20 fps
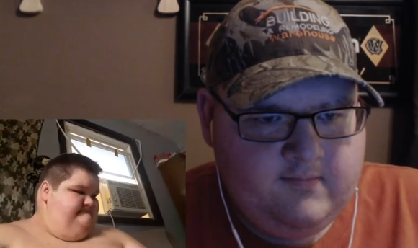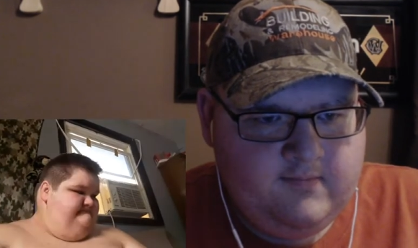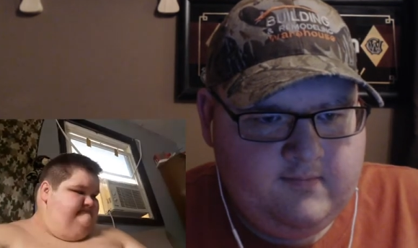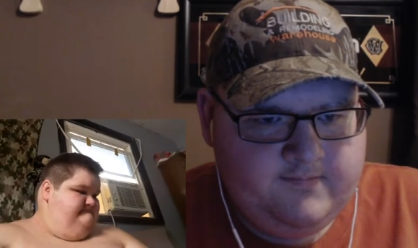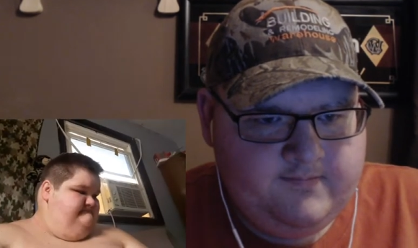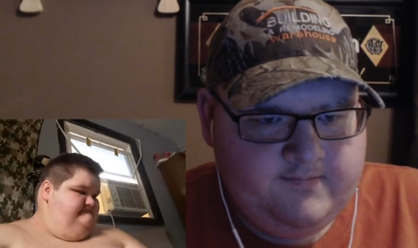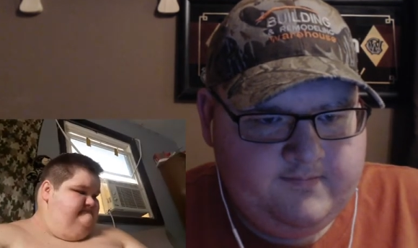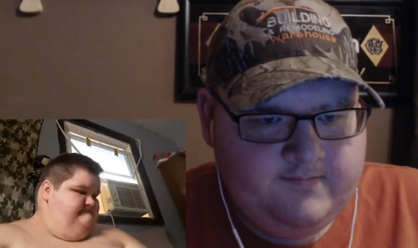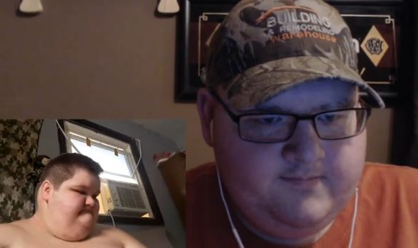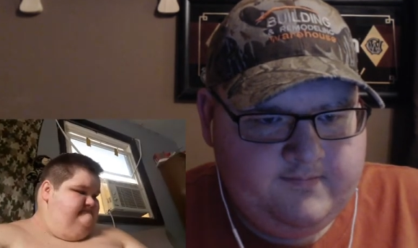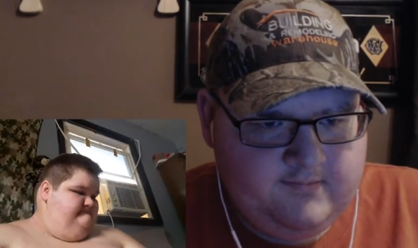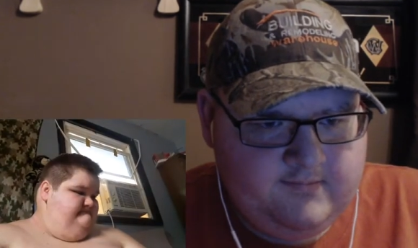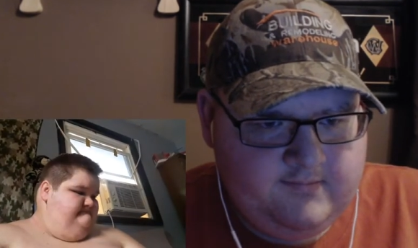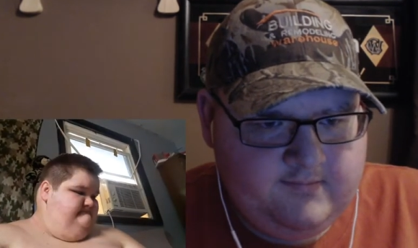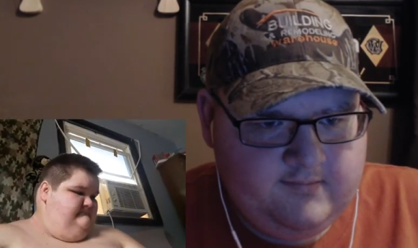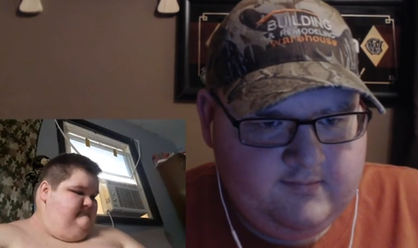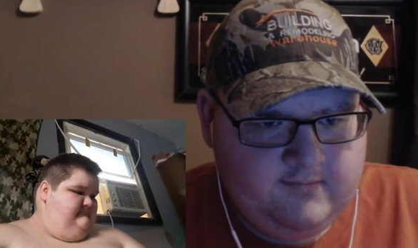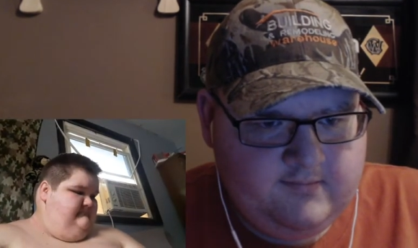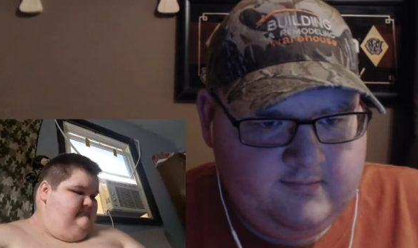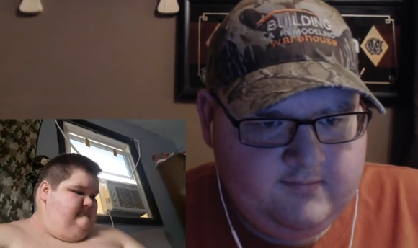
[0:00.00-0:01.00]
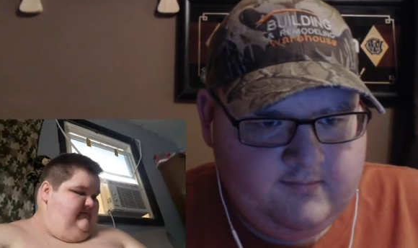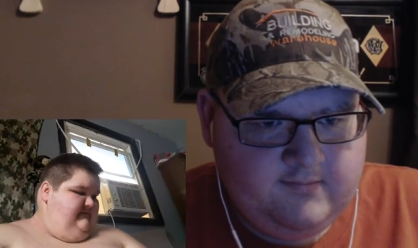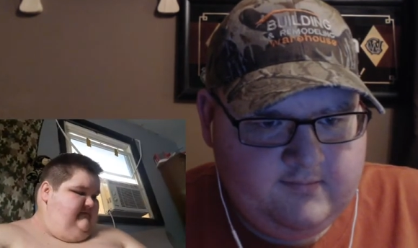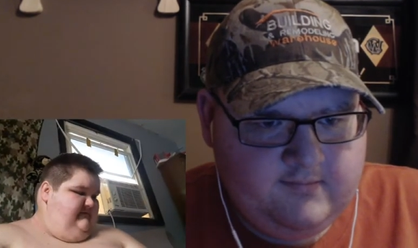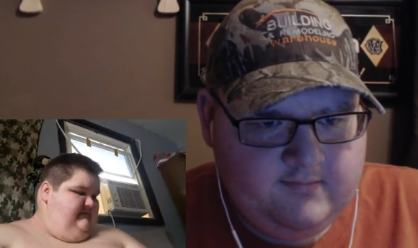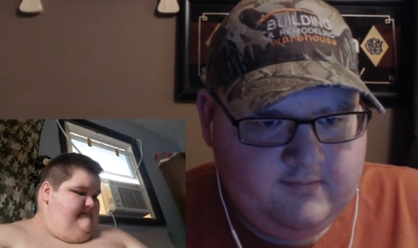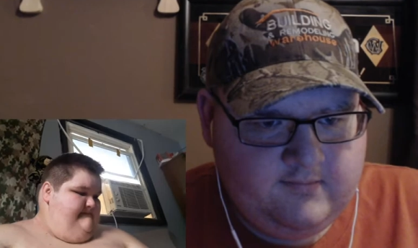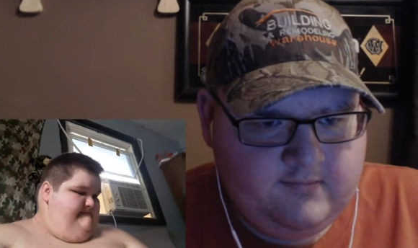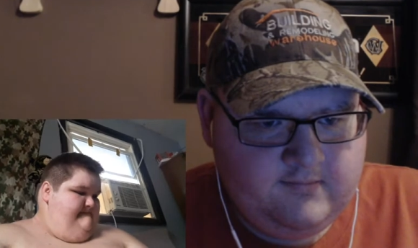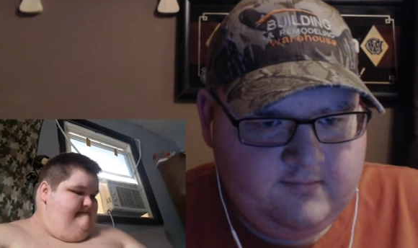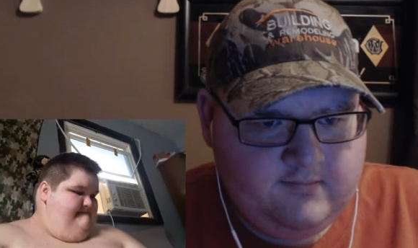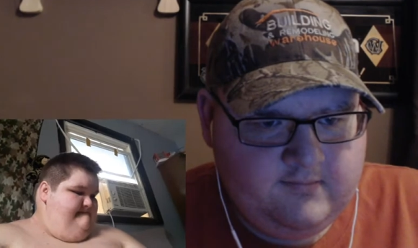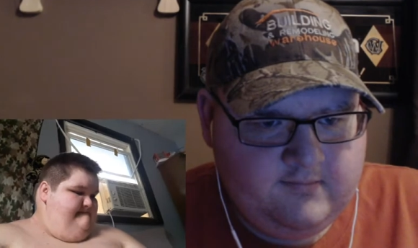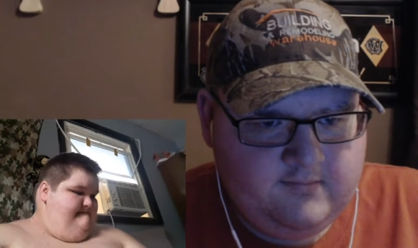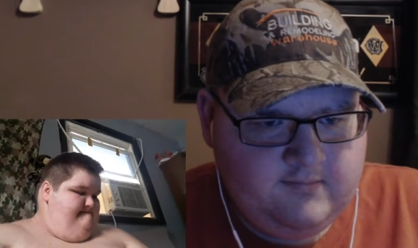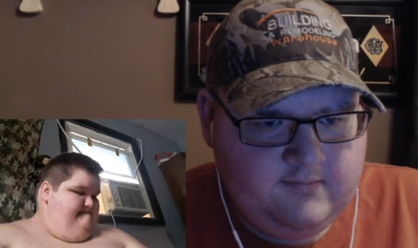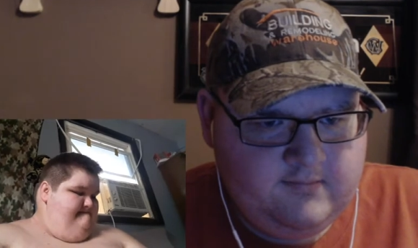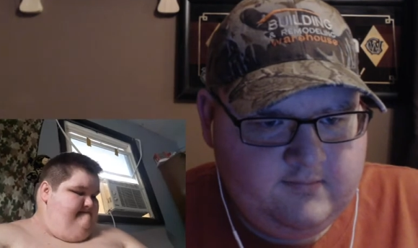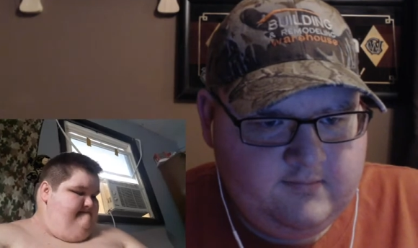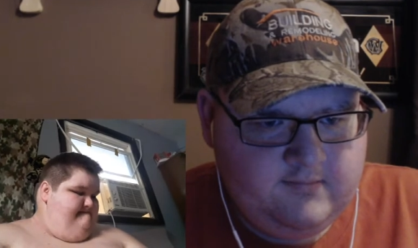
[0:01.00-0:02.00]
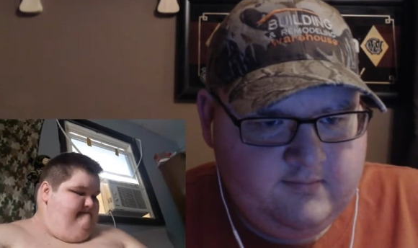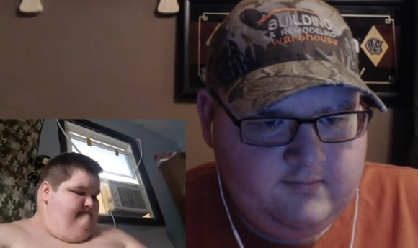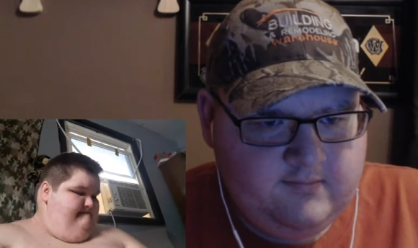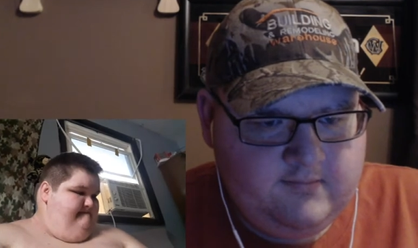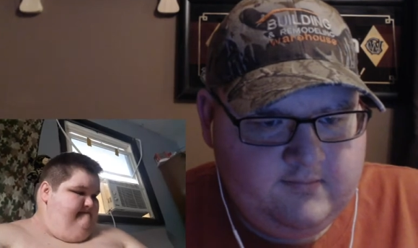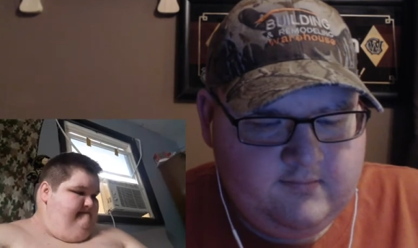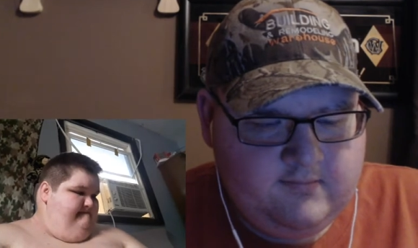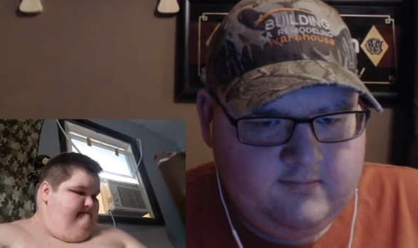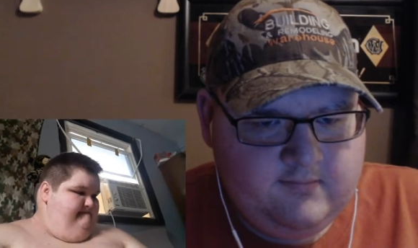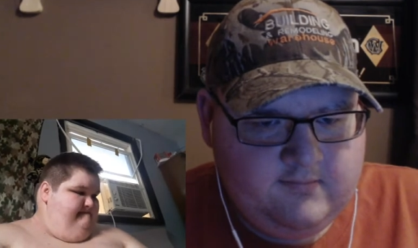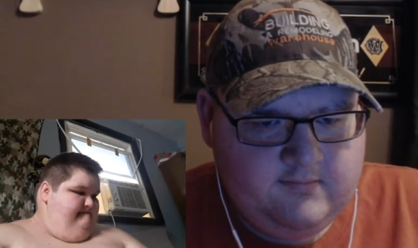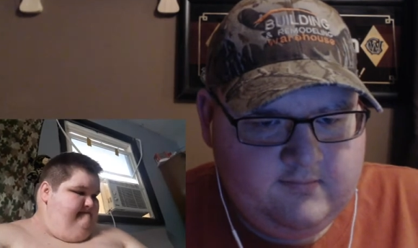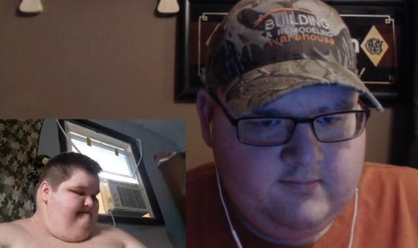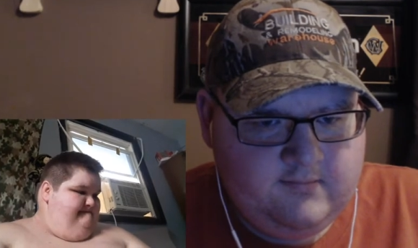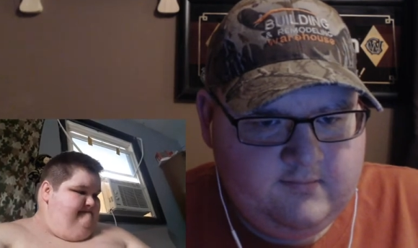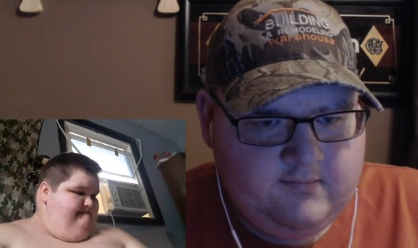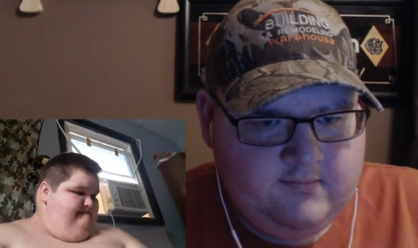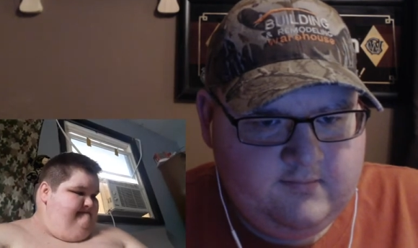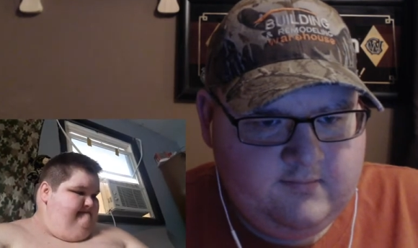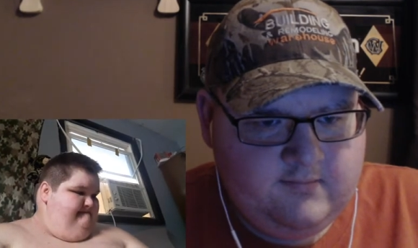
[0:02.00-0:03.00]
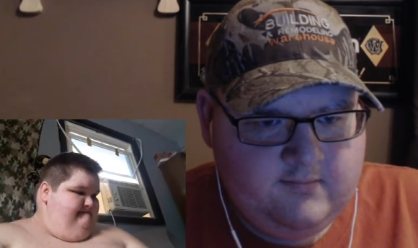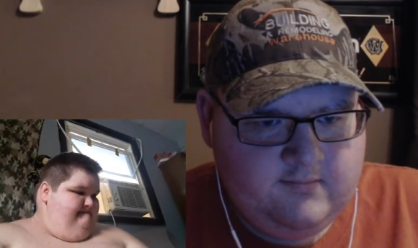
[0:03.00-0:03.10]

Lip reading: [no speech]